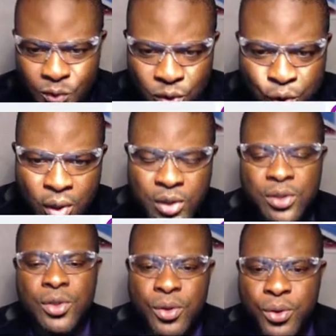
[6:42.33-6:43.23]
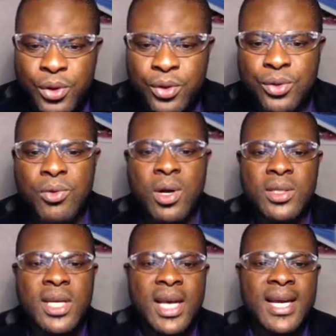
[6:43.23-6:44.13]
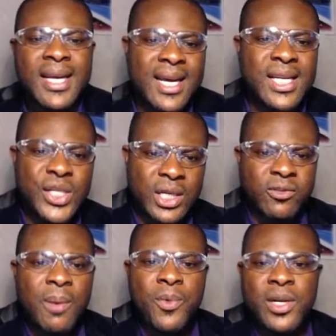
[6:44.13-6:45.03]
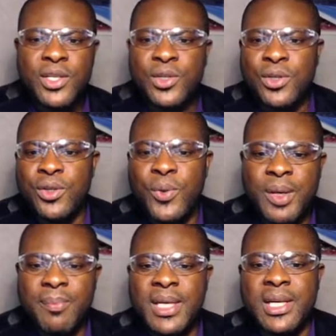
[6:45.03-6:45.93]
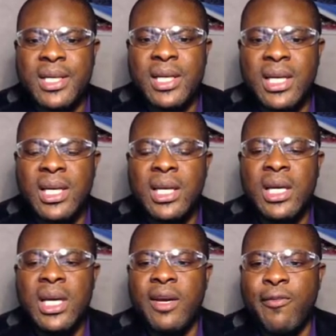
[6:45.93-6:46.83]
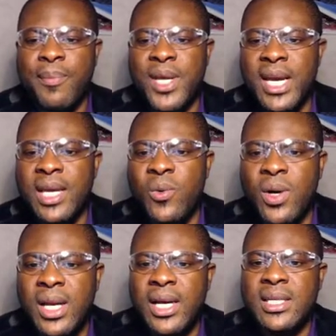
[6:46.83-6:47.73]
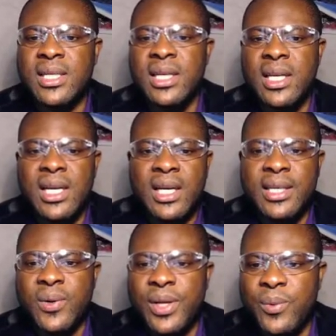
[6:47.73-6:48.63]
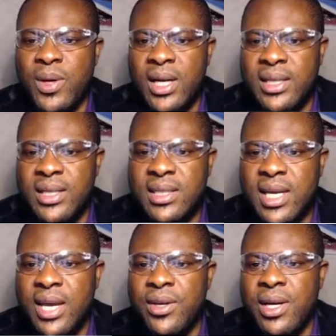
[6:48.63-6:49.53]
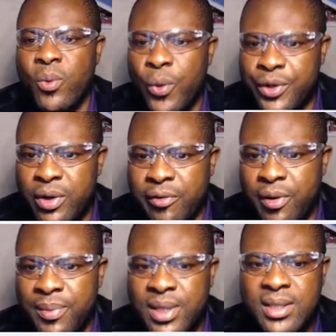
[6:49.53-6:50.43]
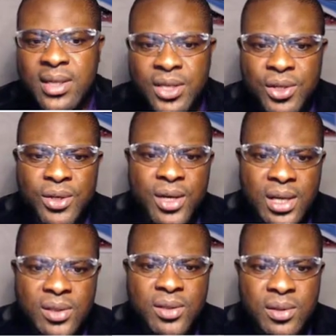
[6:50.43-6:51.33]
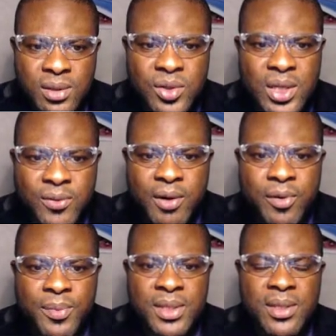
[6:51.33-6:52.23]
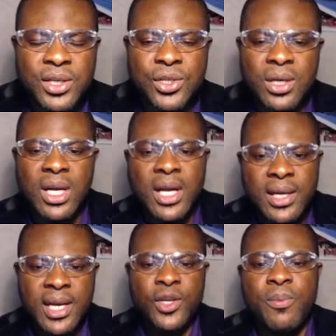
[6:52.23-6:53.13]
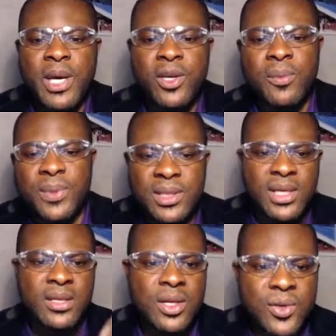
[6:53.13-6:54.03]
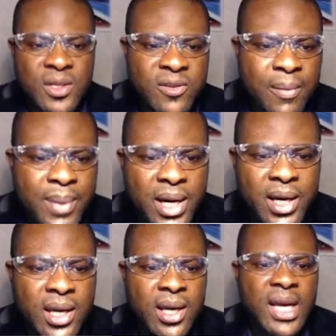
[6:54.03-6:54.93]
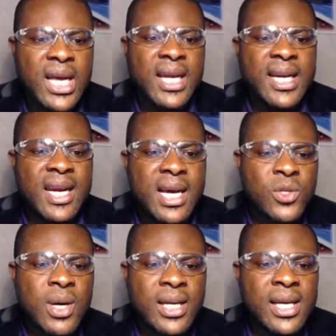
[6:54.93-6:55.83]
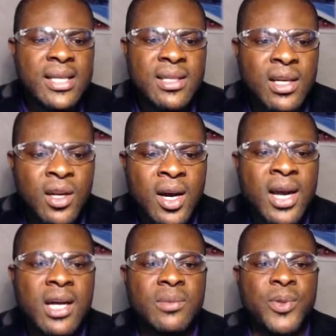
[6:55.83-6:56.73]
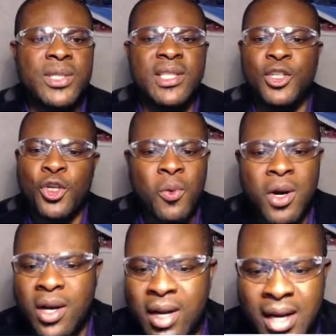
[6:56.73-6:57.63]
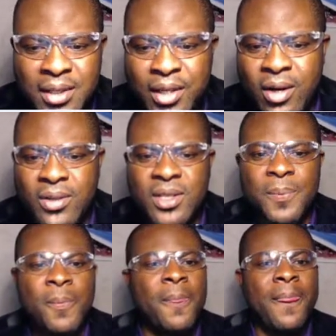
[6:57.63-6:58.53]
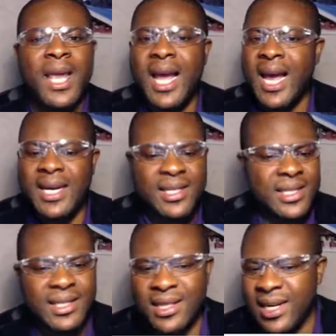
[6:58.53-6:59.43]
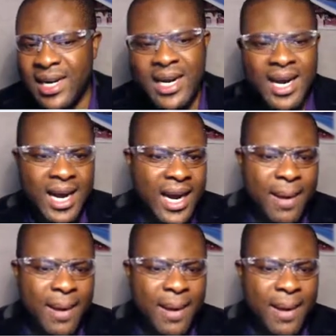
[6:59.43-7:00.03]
trusts you who you trust they can transfer money to you immediately from their e-wallet uh, the e-wallet is here you can withdraw from this section you can transfer from this section then you make your business and transfer back again the next one is the logout button you know what logout does and uh, I